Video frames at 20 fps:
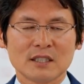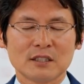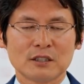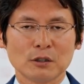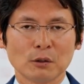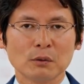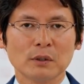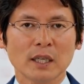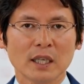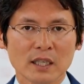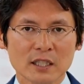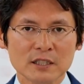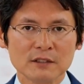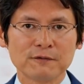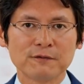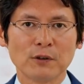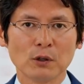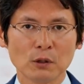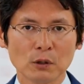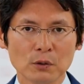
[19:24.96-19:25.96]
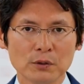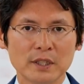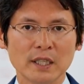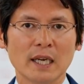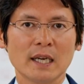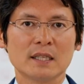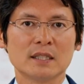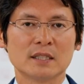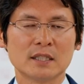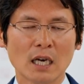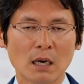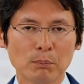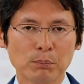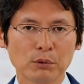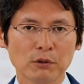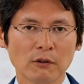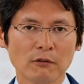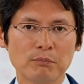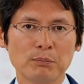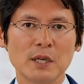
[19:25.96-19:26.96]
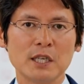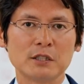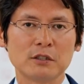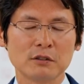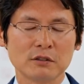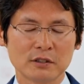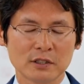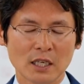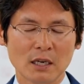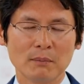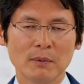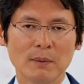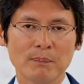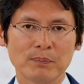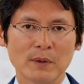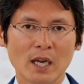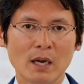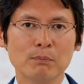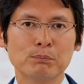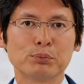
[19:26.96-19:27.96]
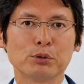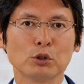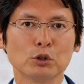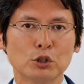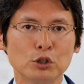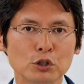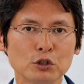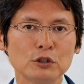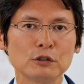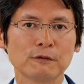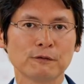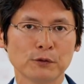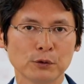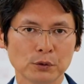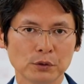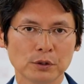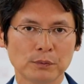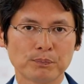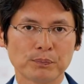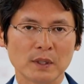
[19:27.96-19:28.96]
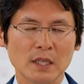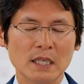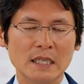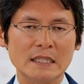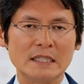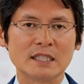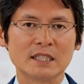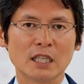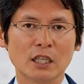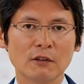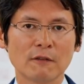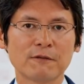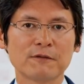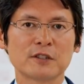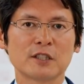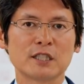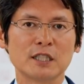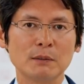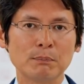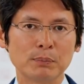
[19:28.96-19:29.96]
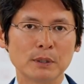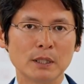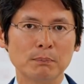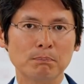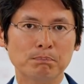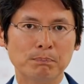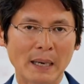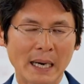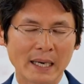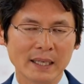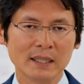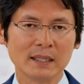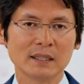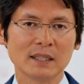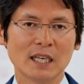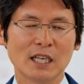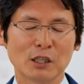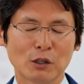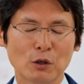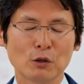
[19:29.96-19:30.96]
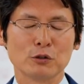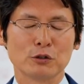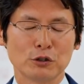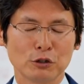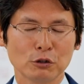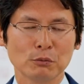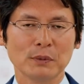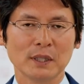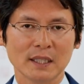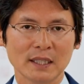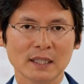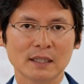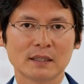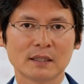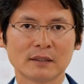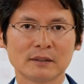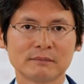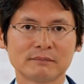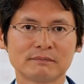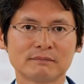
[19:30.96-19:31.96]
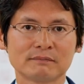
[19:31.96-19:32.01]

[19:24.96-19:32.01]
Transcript: So let us follow the example of Meishu-sama and produce food instead of simply buying and consuming it.